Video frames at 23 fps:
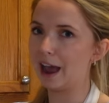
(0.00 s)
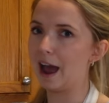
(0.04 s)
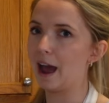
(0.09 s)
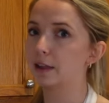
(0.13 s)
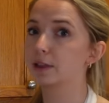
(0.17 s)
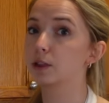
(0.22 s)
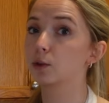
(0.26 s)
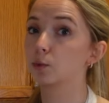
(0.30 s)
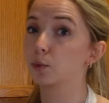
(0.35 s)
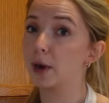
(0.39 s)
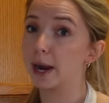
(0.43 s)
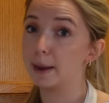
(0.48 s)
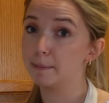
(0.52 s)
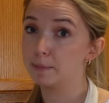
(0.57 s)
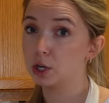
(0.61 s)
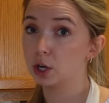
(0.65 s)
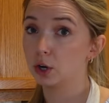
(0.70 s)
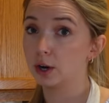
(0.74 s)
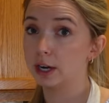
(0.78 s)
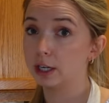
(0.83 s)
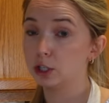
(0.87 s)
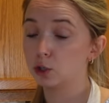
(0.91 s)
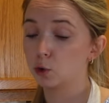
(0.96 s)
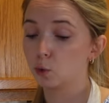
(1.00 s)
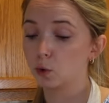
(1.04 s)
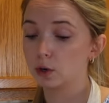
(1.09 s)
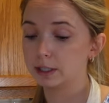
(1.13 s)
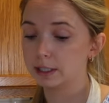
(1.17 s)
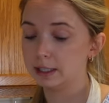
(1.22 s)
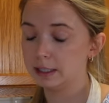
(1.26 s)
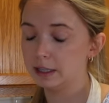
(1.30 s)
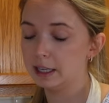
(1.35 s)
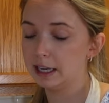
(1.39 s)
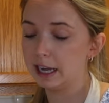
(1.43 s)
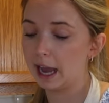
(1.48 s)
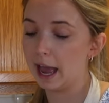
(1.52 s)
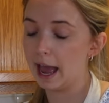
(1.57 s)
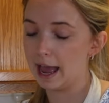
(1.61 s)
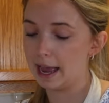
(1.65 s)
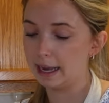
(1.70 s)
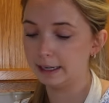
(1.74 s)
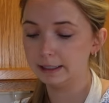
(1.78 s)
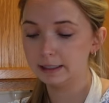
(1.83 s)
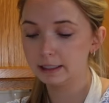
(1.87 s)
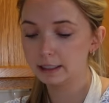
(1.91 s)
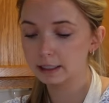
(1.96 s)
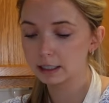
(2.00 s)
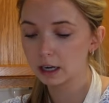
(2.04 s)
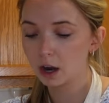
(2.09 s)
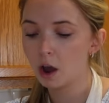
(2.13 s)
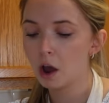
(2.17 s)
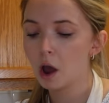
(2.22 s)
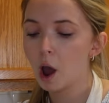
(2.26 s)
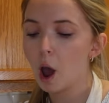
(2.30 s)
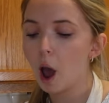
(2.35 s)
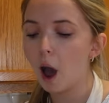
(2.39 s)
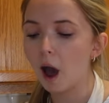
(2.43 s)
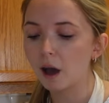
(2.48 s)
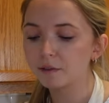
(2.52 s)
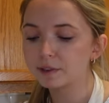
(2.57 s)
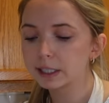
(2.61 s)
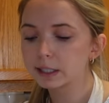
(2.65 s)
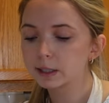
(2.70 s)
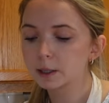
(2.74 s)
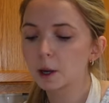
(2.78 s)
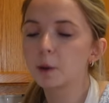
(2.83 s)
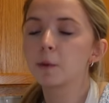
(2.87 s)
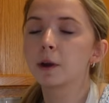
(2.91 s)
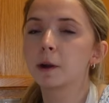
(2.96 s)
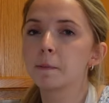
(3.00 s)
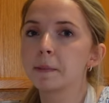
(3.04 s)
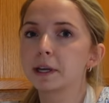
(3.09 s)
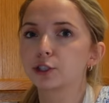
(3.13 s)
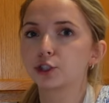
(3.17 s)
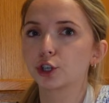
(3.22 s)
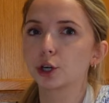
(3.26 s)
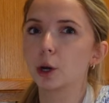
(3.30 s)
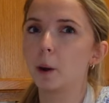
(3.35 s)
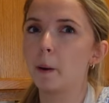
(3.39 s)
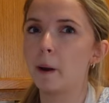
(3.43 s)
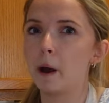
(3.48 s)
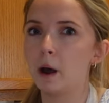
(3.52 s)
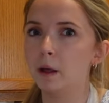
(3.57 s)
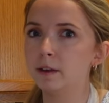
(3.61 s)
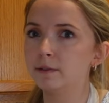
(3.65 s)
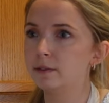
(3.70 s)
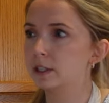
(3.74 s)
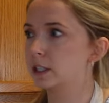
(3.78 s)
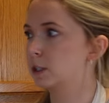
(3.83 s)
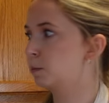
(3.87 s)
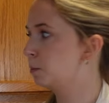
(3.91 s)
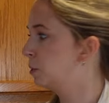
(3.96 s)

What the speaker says: add the ramp puree towards the end. Obviously, I wanna make sure all of this